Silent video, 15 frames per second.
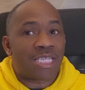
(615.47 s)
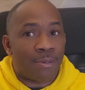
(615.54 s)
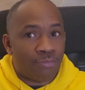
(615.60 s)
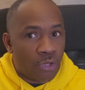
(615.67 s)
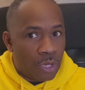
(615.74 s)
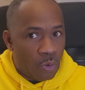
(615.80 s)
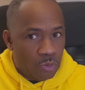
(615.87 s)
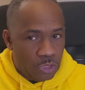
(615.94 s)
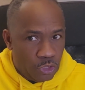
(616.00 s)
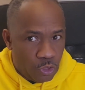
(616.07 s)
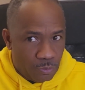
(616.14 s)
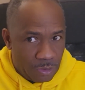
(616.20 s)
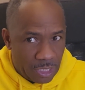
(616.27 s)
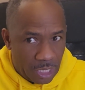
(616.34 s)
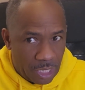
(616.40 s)
as I'm talking, I want
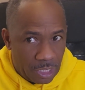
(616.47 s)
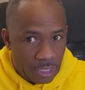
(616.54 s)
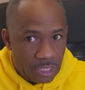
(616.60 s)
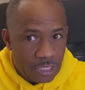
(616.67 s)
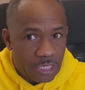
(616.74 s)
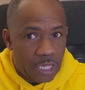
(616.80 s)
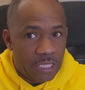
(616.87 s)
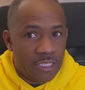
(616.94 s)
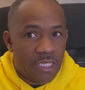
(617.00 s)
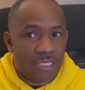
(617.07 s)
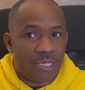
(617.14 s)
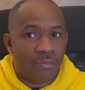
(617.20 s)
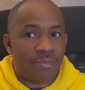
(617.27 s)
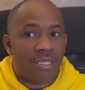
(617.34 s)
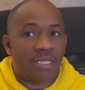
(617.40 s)
you to be
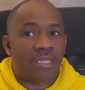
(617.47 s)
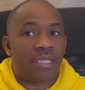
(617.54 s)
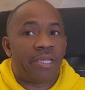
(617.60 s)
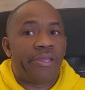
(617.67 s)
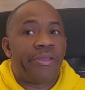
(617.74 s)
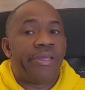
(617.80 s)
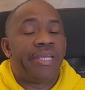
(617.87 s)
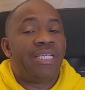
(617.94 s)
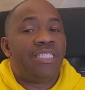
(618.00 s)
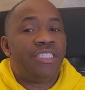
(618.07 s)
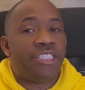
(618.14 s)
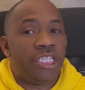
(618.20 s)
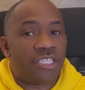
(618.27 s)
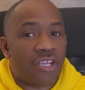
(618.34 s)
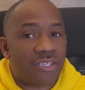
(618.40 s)
saying the same thing.
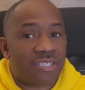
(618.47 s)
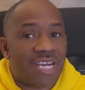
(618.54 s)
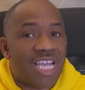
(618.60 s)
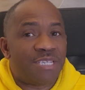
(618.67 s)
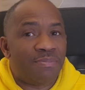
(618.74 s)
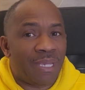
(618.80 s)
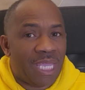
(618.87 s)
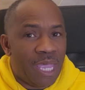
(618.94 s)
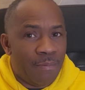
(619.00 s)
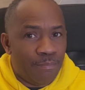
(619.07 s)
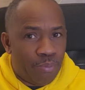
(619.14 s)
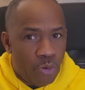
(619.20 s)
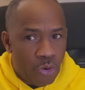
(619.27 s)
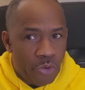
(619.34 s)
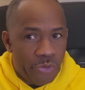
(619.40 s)
Jesus Christ
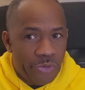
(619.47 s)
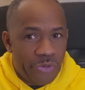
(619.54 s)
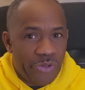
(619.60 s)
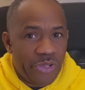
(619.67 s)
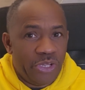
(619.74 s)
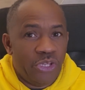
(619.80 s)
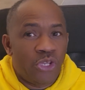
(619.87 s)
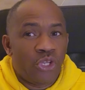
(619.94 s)
became poor